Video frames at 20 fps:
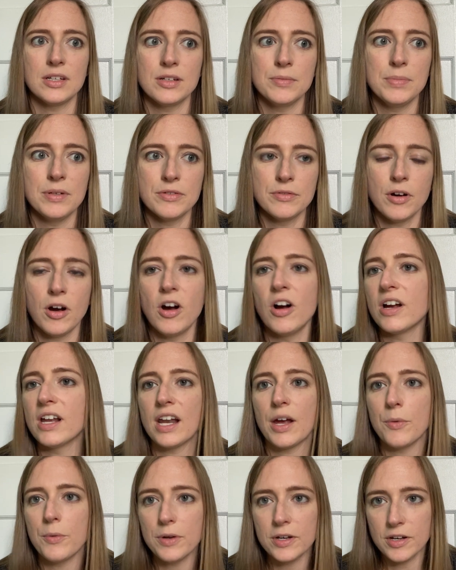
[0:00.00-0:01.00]
could be wrong and
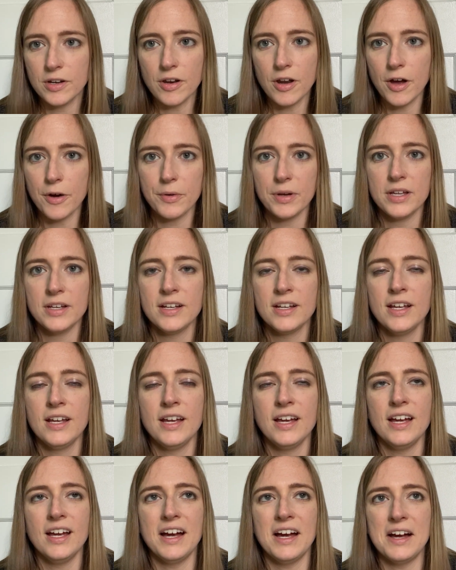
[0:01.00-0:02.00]
I wouldn't know it.
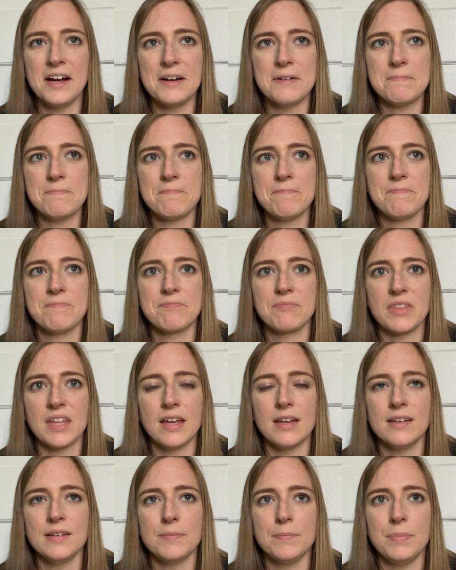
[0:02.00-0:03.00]

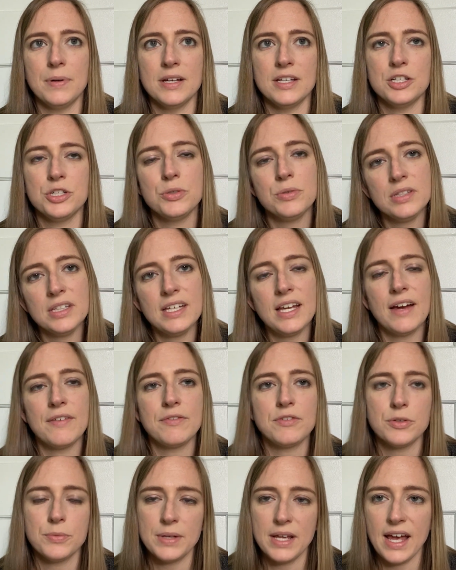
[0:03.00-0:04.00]
But shortly
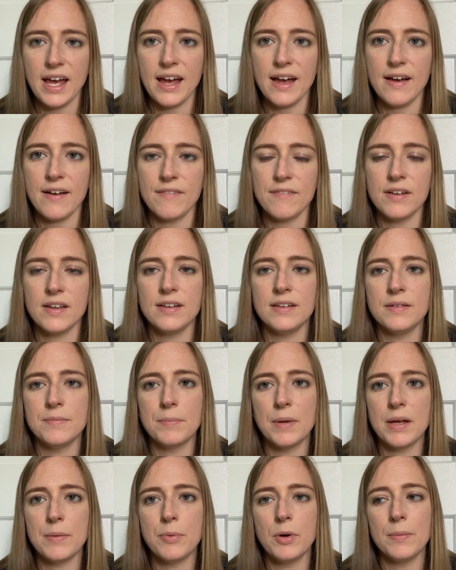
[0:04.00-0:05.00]
after we have
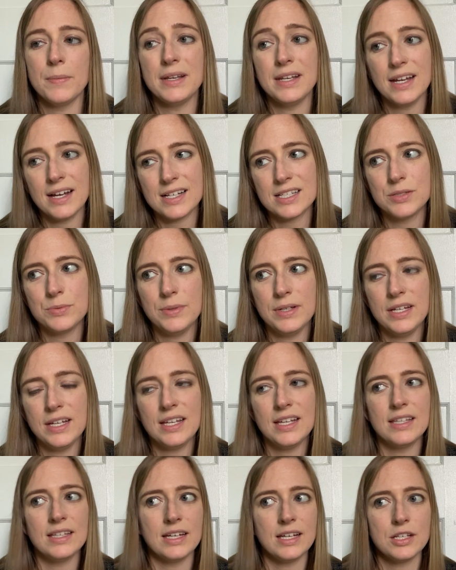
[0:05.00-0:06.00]
my appointment next week,
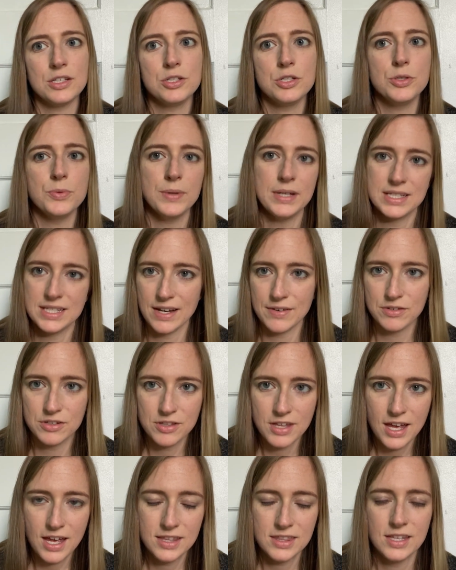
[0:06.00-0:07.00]
in like 2 weeks after
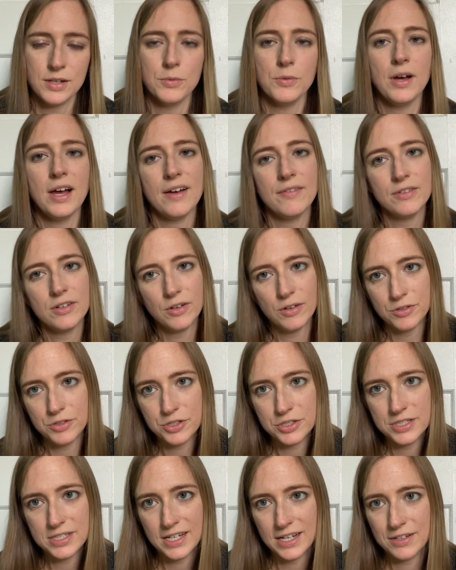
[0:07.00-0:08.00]
that, then we'll have an
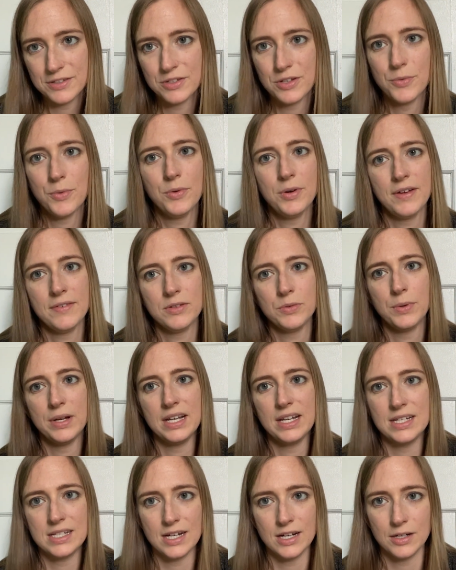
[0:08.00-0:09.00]
ultrasound. So I won't have to wait
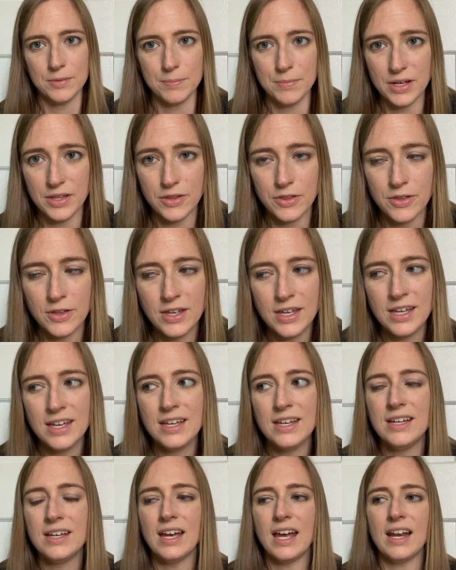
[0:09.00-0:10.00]
an entire month.
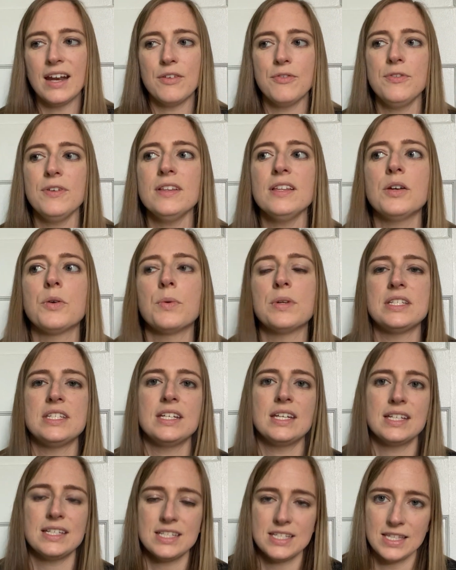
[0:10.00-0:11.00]
And I feel like once you
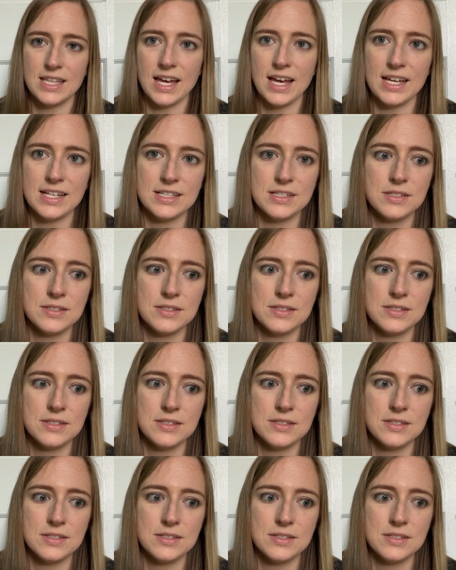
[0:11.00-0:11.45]
get to that